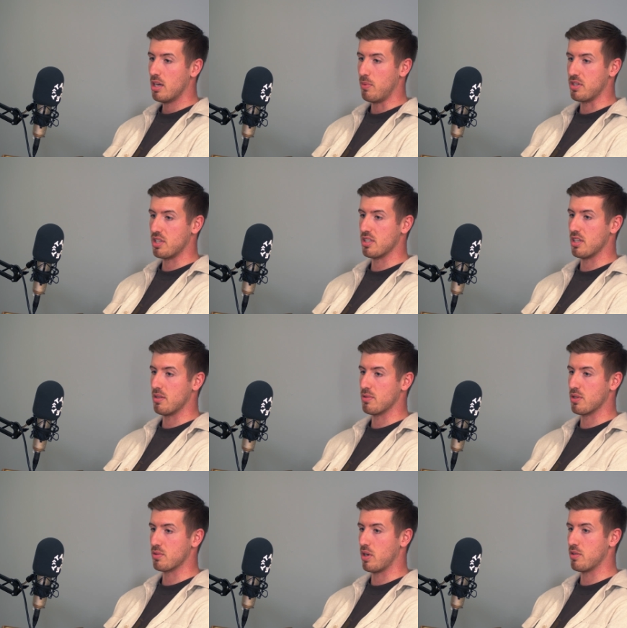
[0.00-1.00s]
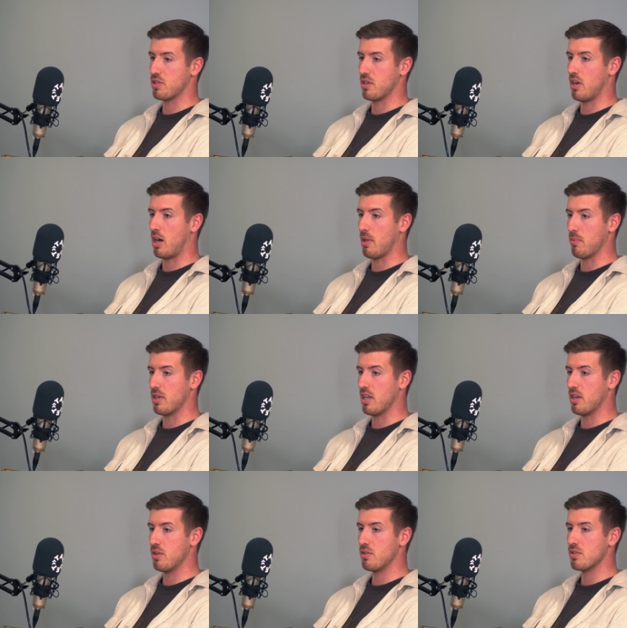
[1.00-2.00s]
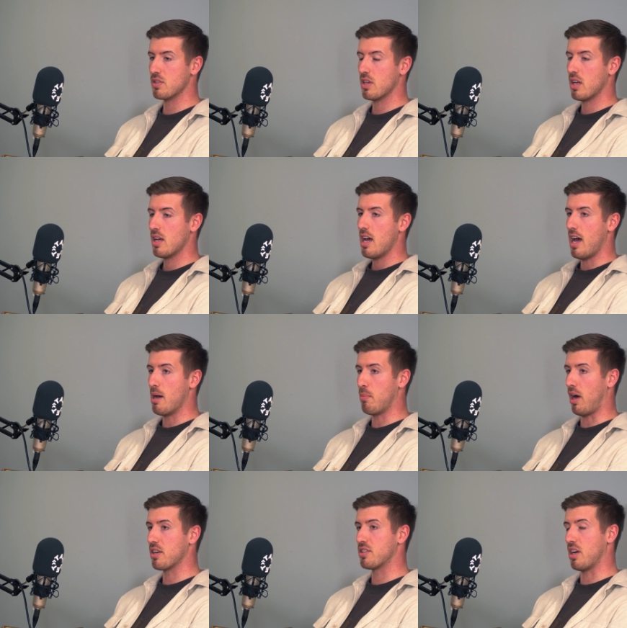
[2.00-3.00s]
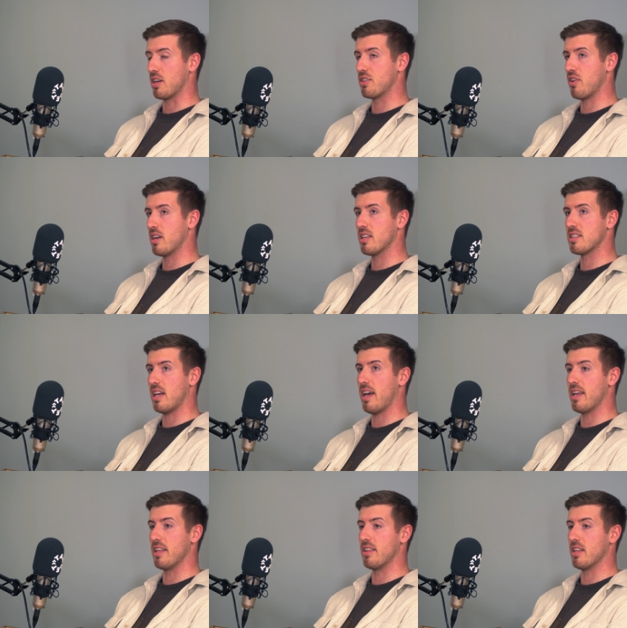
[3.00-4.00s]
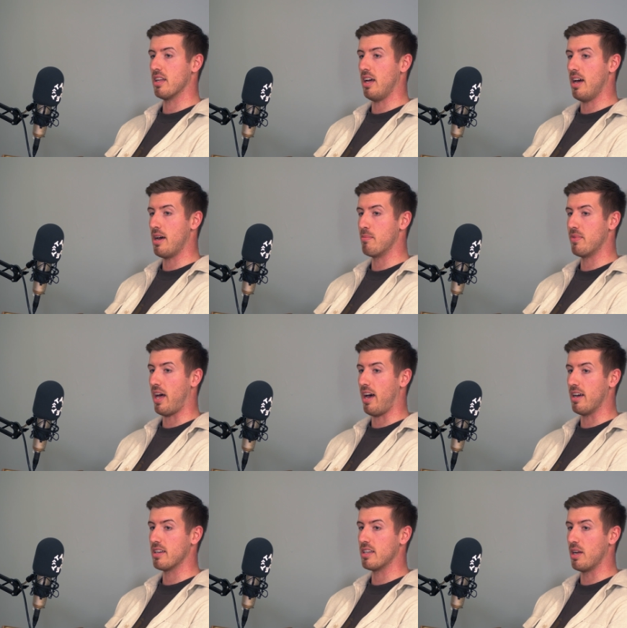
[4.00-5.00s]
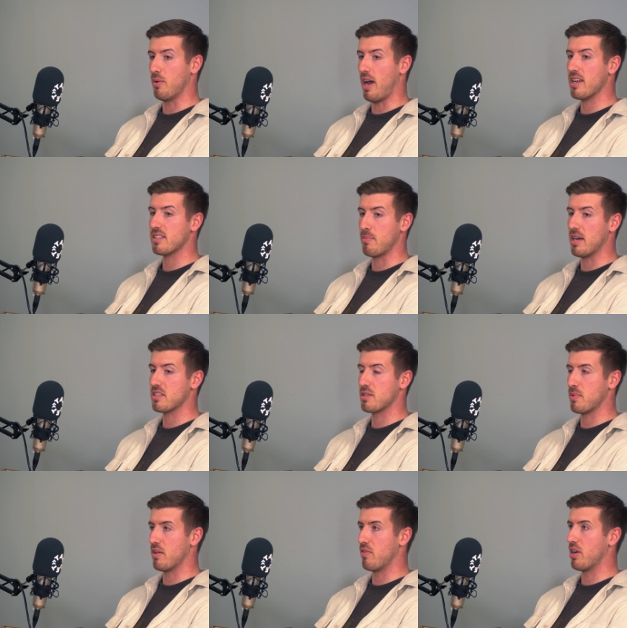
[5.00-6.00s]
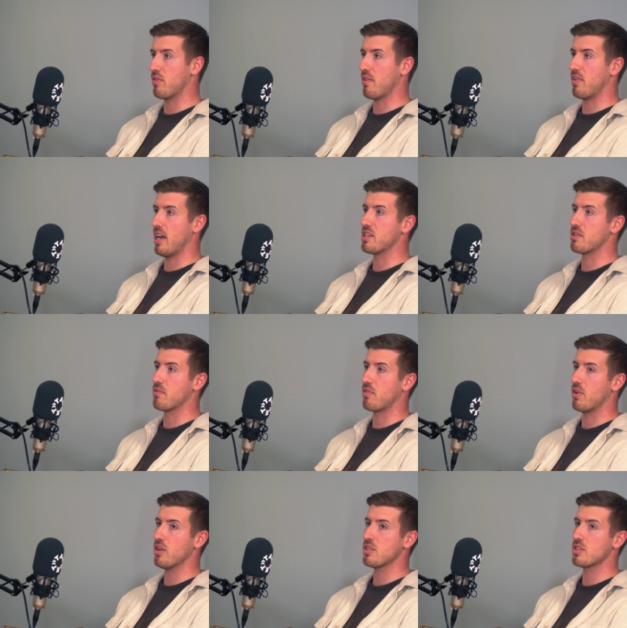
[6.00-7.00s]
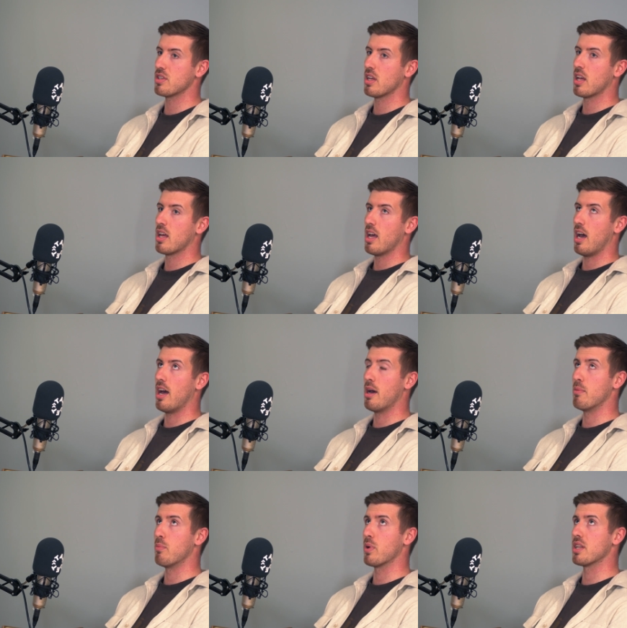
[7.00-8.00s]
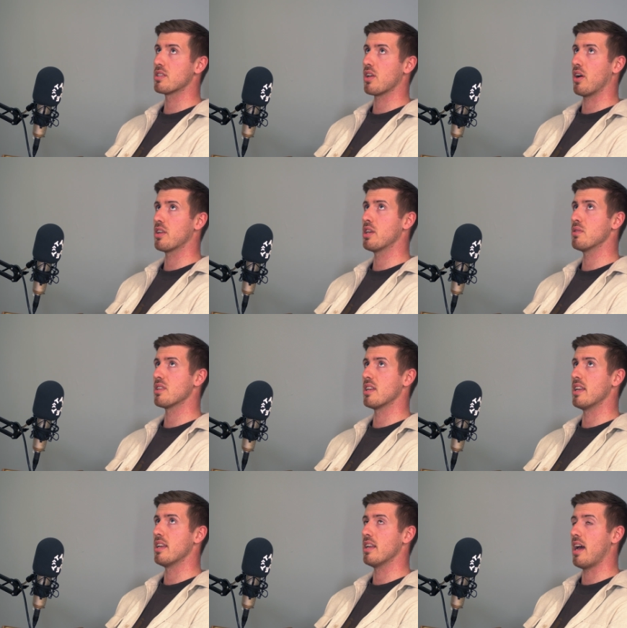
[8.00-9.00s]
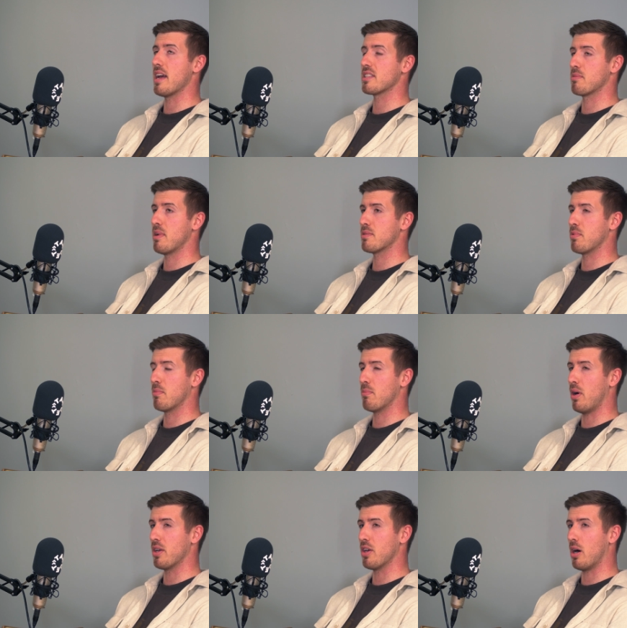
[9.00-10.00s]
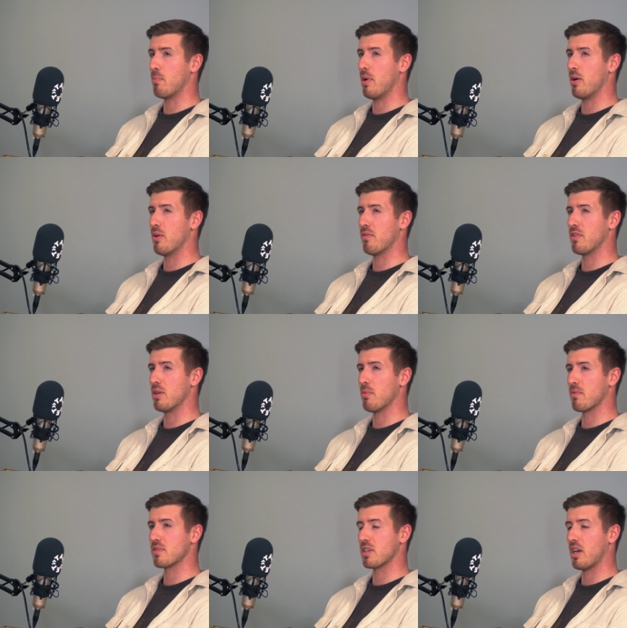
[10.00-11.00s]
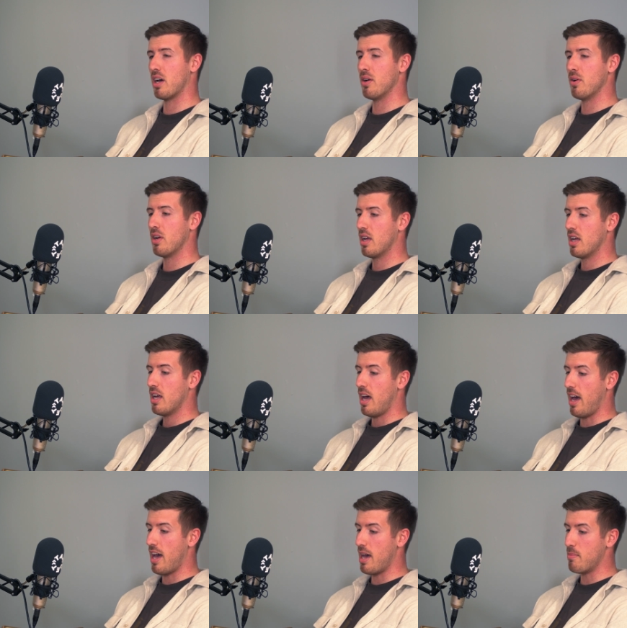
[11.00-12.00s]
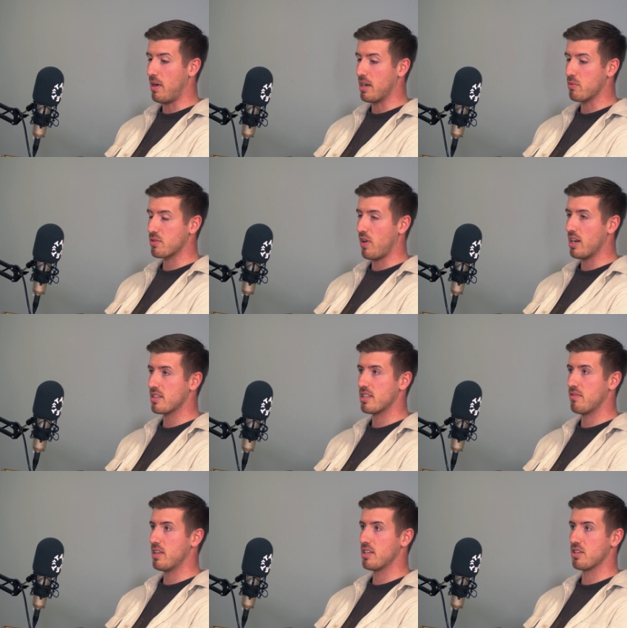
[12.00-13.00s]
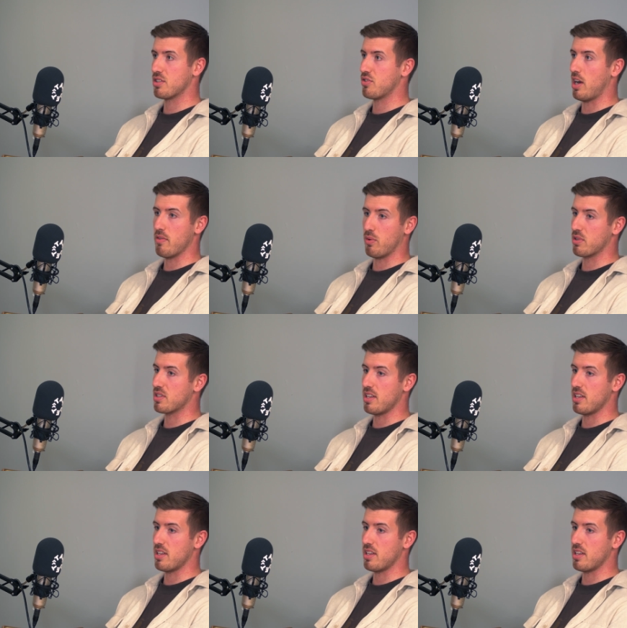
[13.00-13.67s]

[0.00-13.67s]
which is the subscription arm that we use. But I'd generally say that SMS has been a real revelation for us. We started using SMS Bump by Yotpo a few months ago. And it was relatively just straightforward